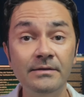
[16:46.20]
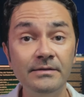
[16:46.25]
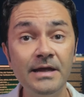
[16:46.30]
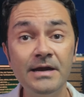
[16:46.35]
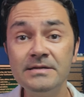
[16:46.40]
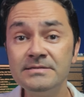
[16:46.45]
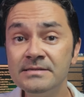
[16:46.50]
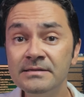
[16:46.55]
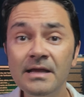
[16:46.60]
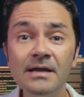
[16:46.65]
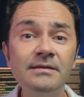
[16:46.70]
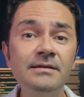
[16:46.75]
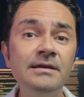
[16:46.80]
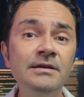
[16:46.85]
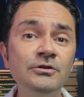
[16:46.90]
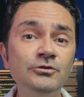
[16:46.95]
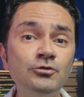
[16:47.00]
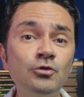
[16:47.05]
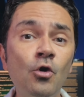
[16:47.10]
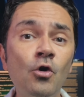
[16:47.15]
There is
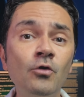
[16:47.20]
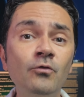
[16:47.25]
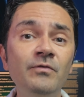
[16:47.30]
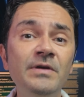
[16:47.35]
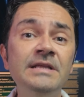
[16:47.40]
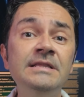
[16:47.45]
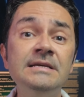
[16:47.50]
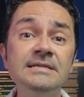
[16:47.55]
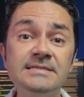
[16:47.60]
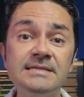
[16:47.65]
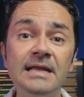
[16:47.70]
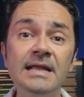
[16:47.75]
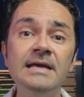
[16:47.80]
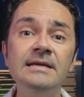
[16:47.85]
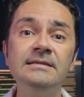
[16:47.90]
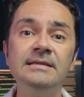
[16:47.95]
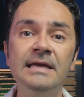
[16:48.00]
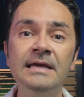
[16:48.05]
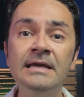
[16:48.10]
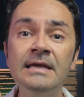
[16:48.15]
nothing wrong with
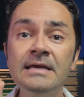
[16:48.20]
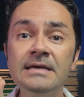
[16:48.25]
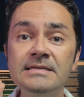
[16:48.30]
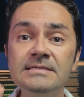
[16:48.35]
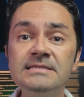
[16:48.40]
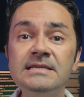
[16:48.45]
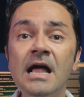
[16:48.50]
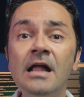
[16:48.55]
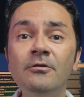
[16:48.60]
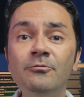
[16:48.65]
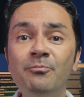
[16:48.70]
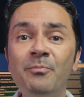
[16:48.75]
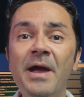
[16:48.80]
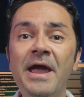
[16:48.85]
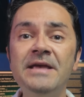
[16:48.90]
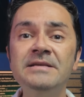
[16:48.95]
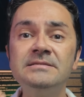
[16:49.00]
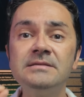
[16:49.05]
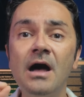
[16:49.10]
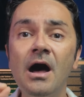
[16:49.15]
selecting
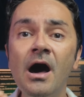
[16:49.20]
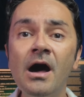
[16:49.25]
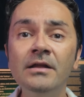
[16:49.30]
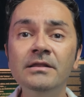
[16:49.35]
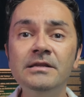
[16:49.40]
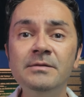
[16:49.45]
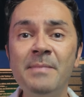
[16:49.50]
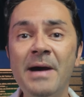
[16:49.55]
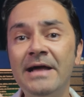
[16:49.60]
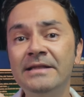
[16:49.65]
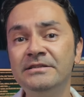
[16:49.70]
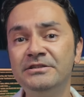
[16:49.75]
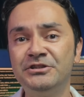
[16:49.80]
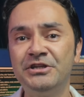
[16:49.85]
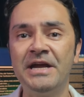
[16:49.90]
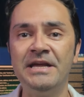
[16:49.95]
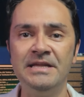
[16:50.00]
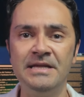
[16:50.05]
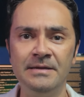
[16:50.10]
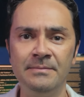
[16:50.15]
self-paced on-demand
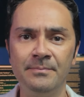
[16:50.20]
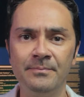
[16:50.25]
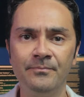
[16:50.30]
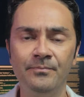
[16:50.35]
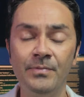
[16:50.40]
training.